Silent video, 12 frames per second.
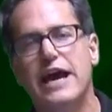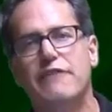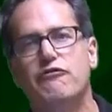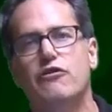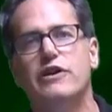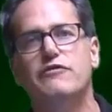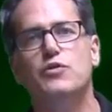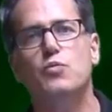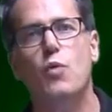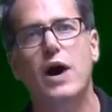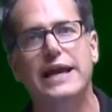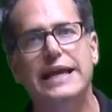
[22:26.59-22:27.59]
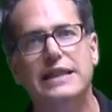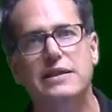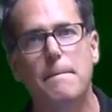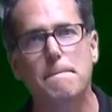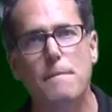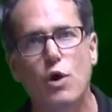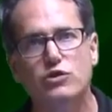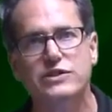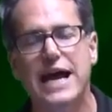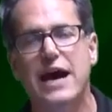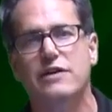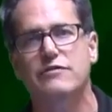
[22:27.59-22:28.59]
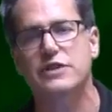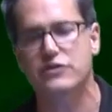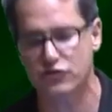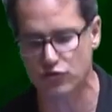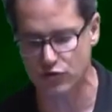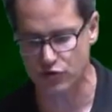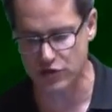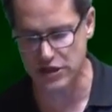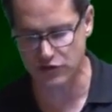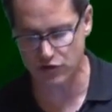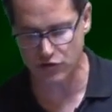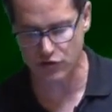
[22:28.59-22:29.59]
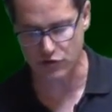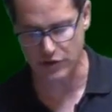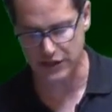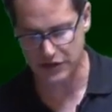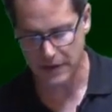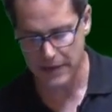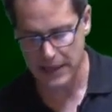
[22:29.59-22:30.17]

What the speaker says: effort if you wanna get the most out of these surgeries.